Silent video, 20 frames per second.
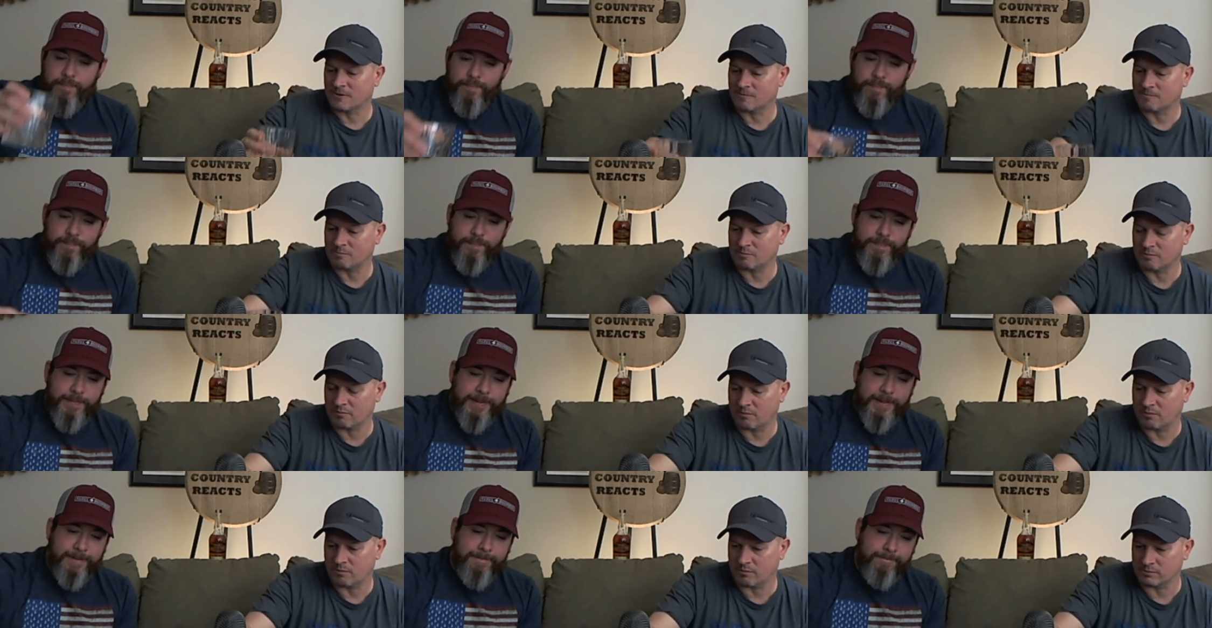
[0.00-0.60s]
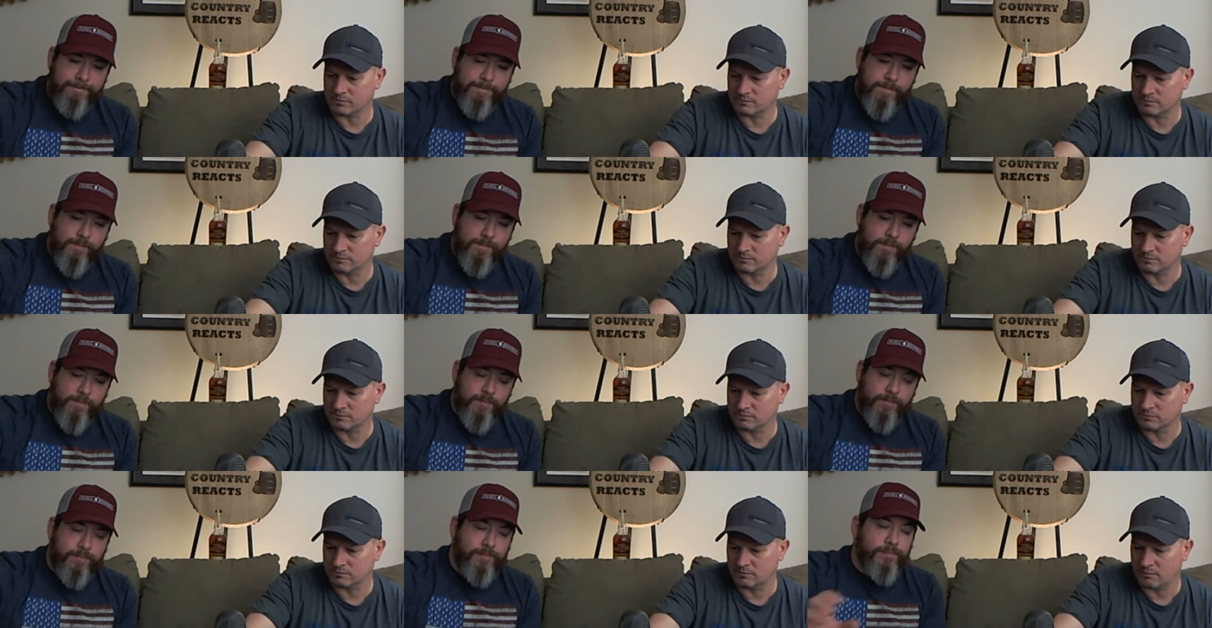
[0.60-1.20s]

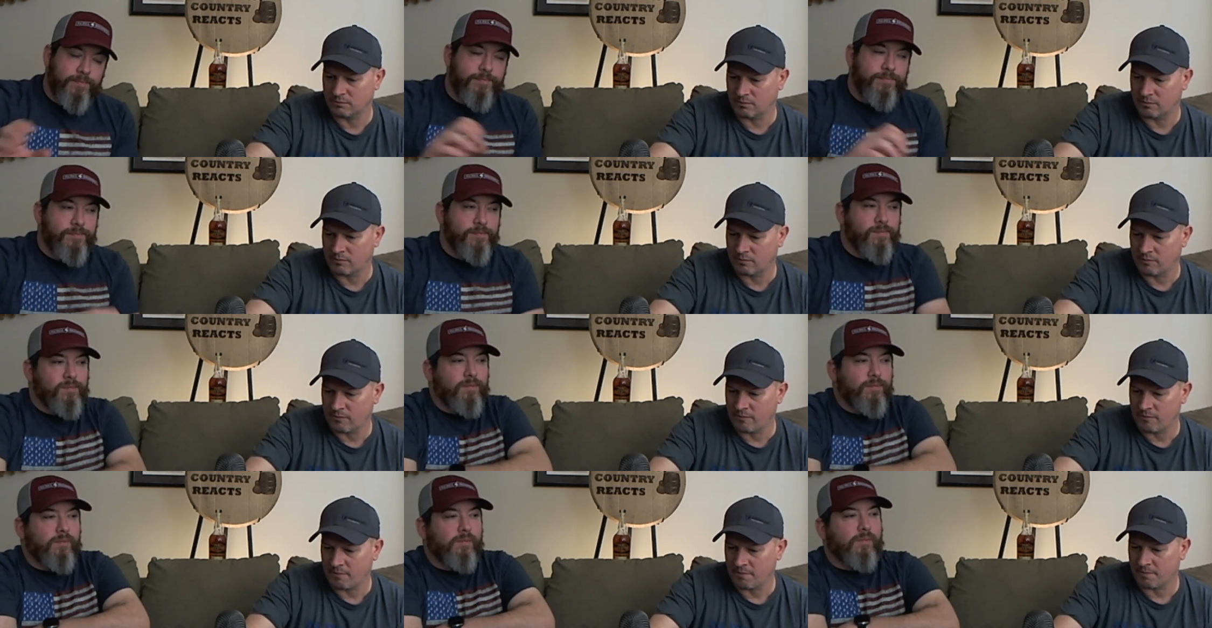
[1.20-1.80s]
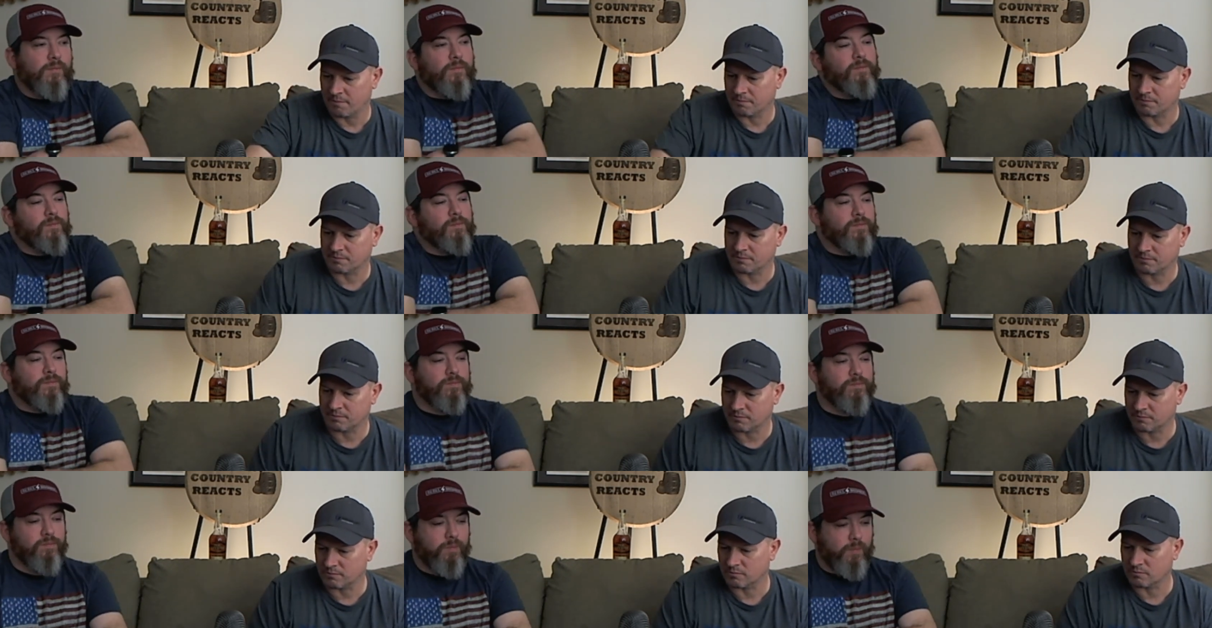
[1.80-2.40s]

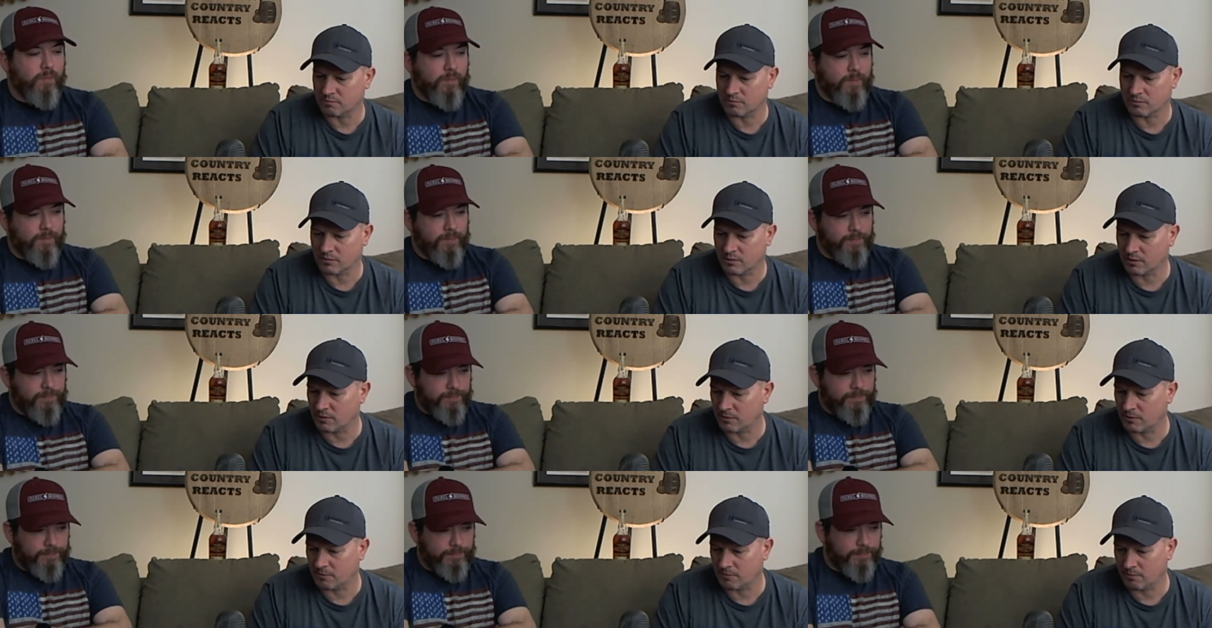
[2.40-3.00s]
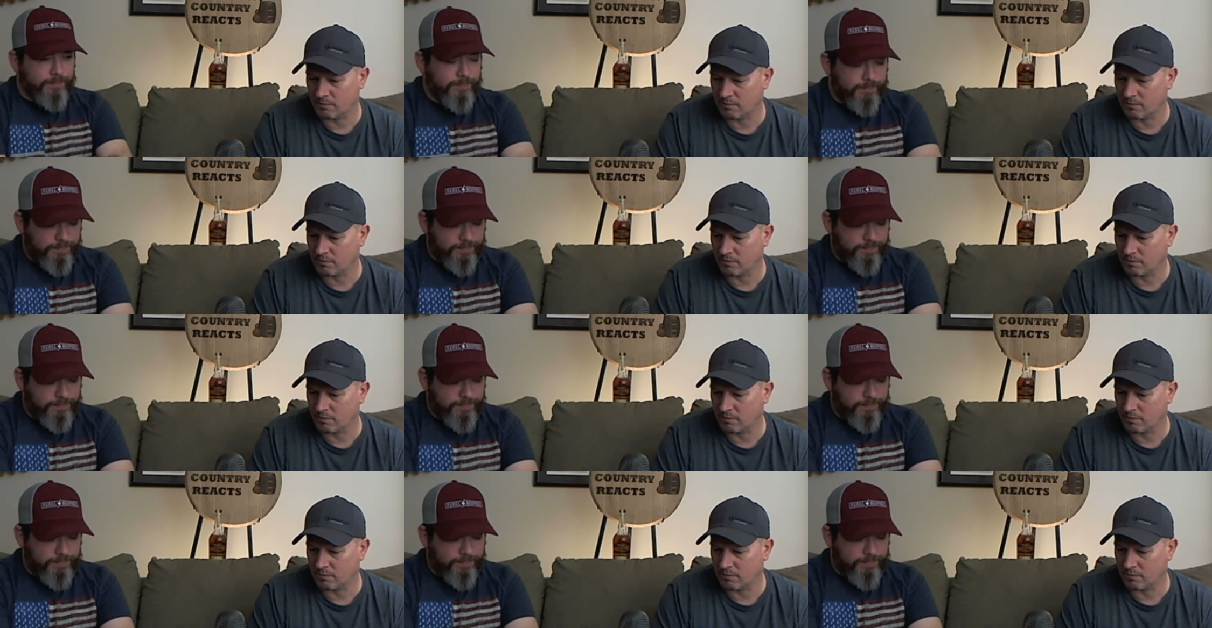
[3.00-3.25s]
No one is speaking in this clip.